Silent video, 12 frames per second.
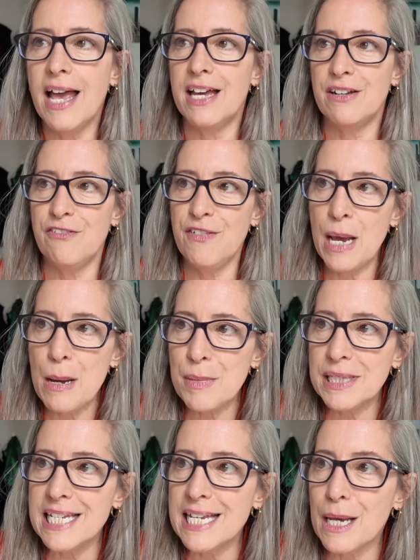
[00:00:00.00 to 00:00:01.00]
had
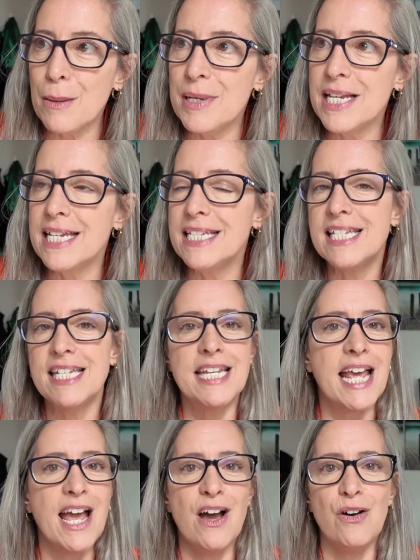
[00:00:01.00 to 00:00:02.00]
family coming into
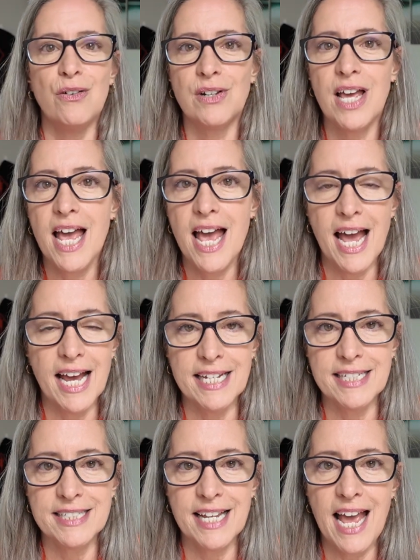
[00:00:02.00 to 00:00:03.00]
town,
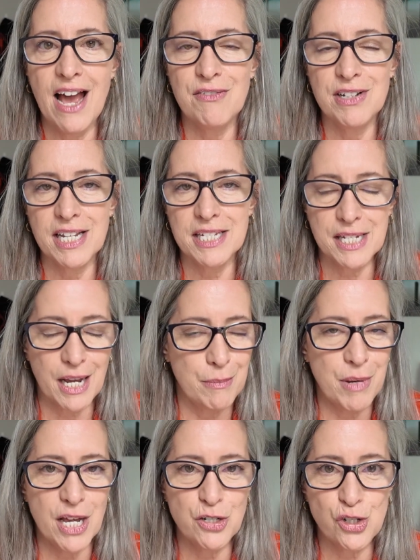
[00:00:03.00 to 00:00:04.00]
and have a nice
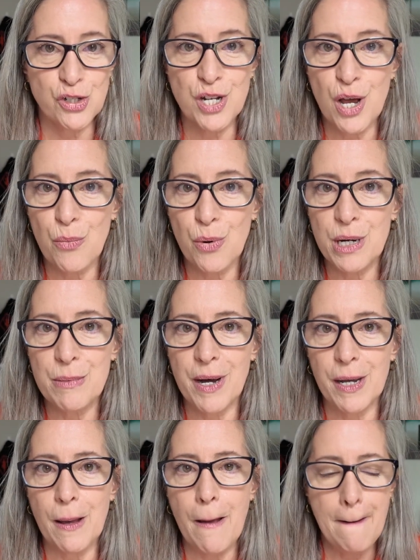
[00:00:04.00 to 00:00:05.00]
time and just not worry
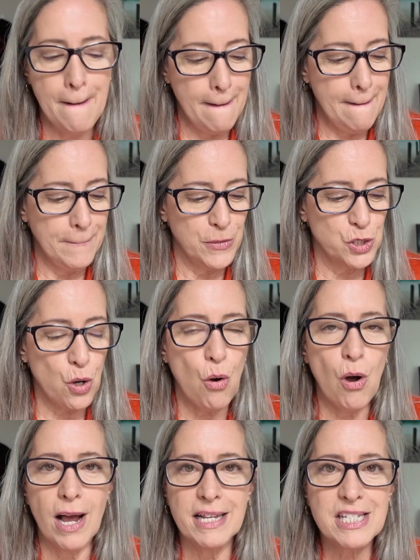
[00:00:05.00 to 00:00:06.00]
about it.
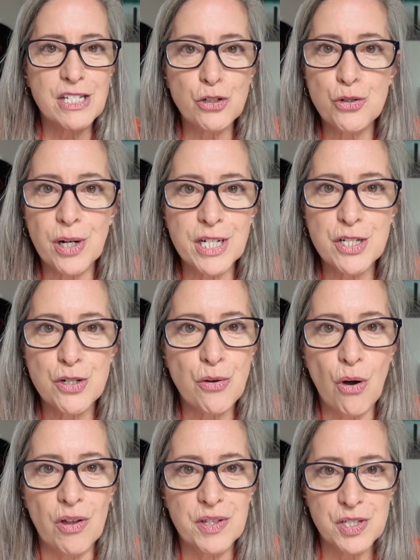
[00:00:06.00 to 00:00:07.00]
So still trying to do
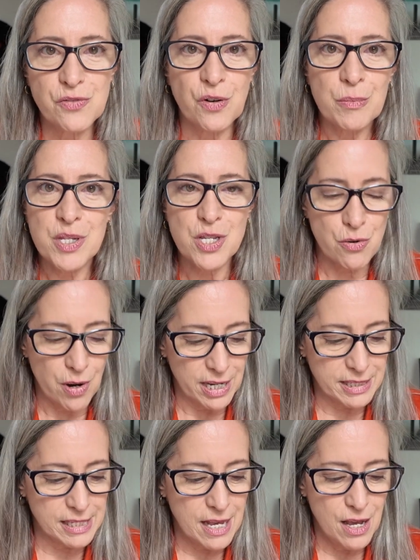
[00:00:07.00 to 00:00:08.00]
all this from the
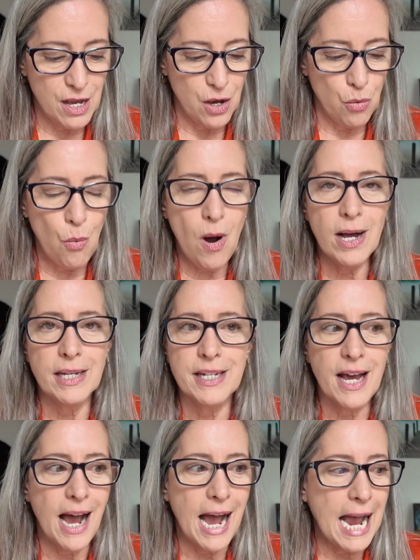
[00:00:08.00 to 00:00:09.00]
US.
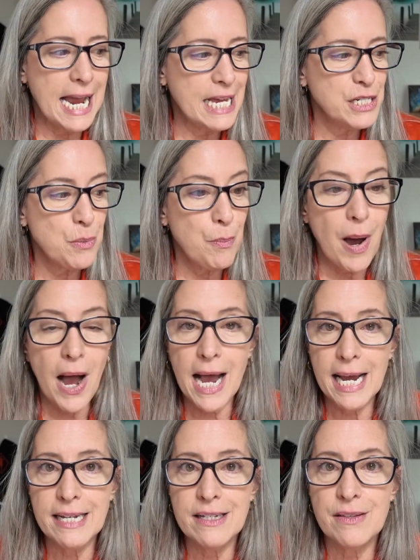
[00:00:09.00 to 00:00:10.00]
One, I had to
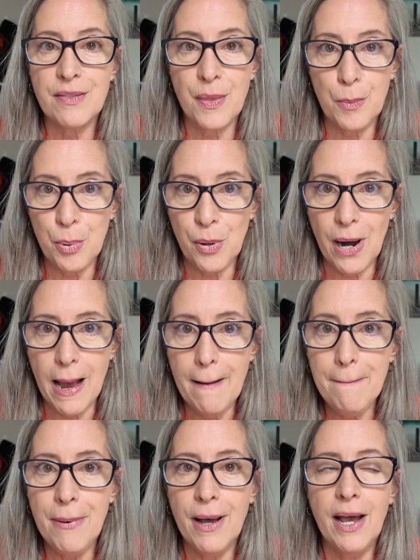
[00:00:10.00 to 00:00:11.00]
buy the
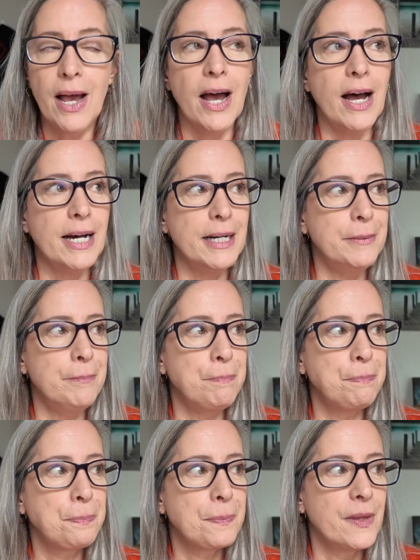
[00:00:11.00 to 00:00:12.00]
prep,
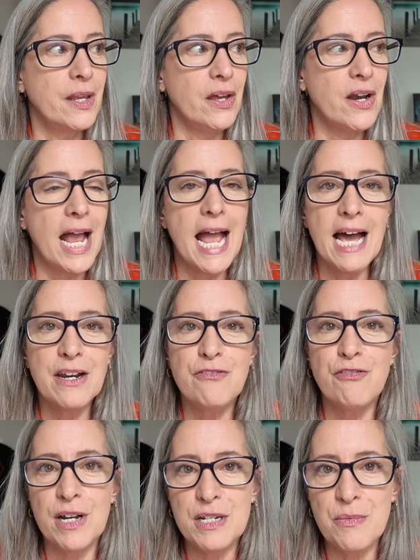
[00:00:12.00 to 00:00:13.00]
and I had a
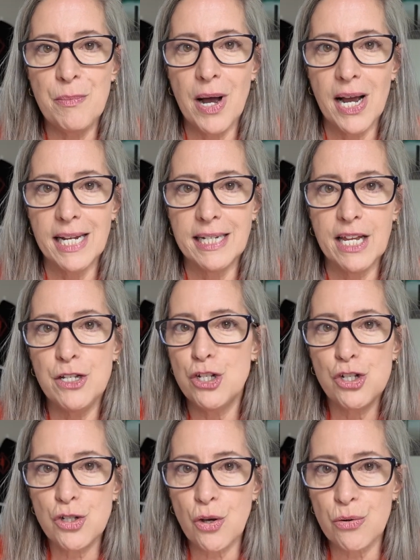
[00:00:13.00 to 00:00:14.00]
friend of mine, and you
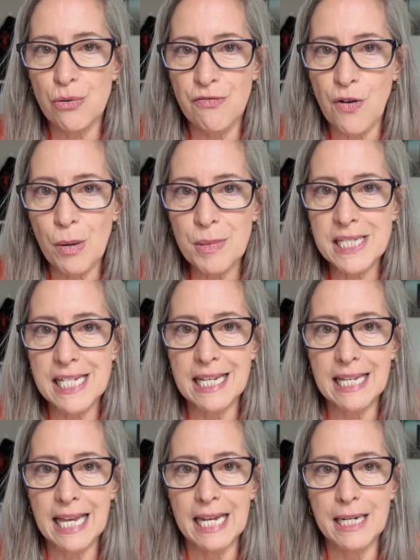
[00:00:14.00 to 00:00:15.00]
just go to a pharmacy
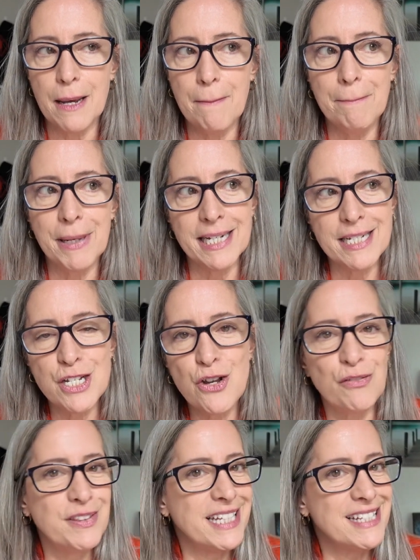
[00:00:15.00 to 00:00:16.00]
and get it, but I didn't know
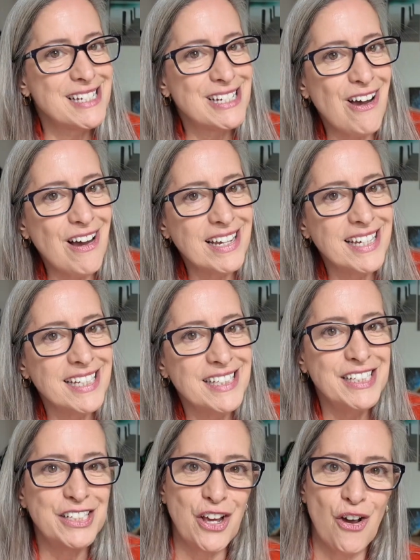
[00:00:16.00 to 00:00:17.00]
if they'd stock it,
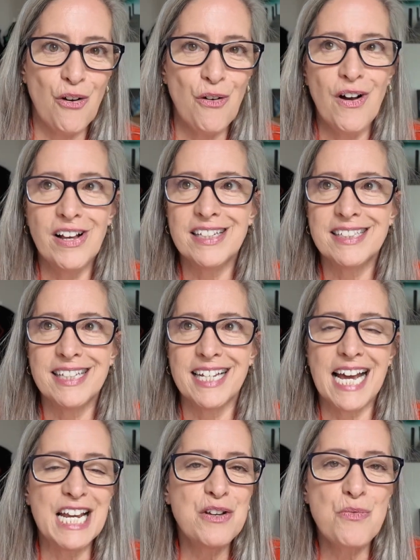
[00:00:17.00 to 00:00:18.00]

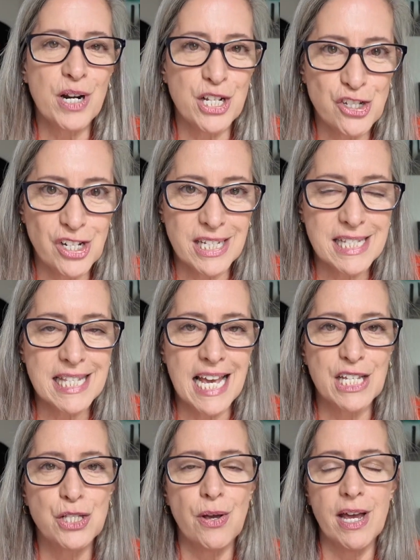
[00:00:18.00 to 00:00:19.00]
like I didn't want to chance
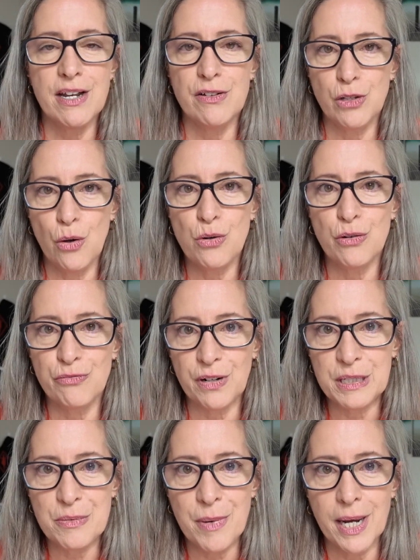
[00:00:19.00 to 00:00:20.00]
that. So I had a local
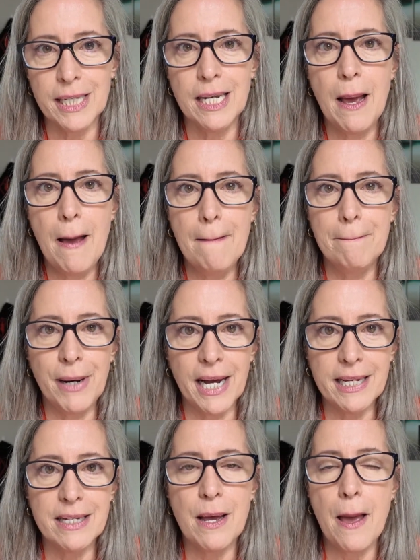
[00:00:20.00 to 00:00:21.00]
friend of mine
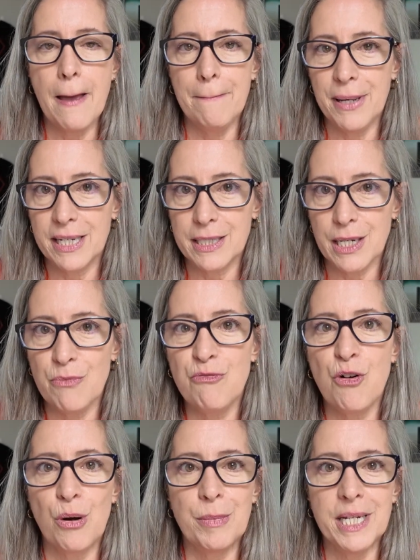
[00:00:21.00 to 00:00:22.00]
buy it and pick it up
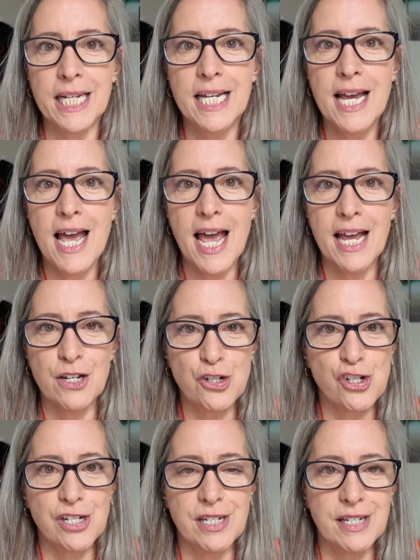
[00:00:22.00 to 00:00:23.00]
for me, and
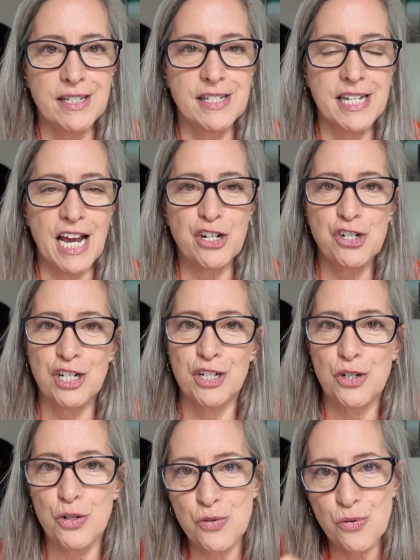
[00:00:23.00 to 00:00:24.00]
she stashed it
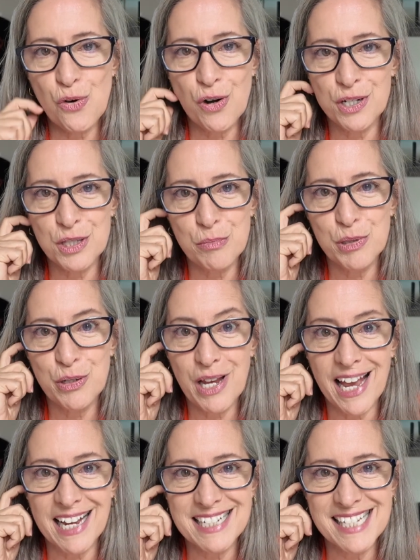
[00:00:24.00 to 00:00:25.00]
in a drawer in the Blue
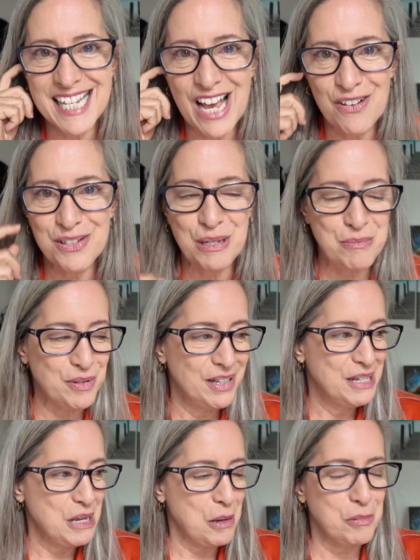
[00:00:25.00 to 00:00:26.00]
Cactus house. I'm
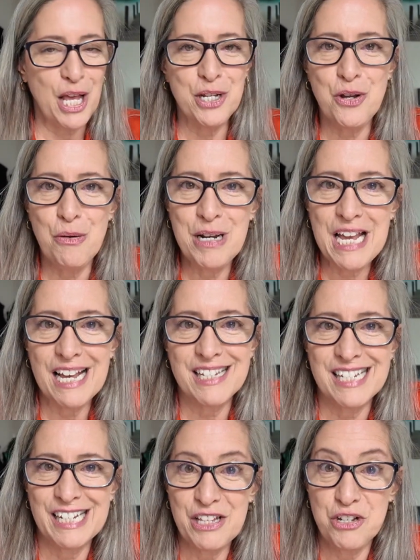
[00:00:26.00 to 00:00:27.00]
glad nobody
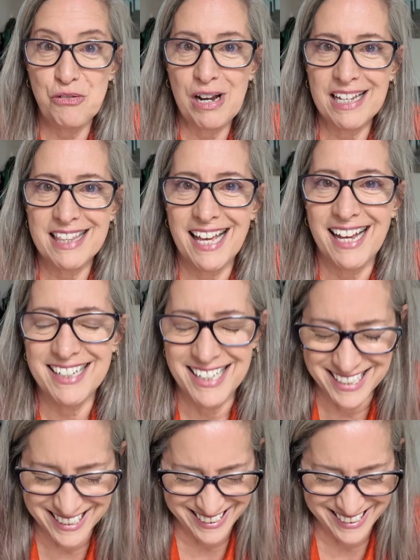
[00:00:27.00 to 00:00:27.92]
accidentally drank that.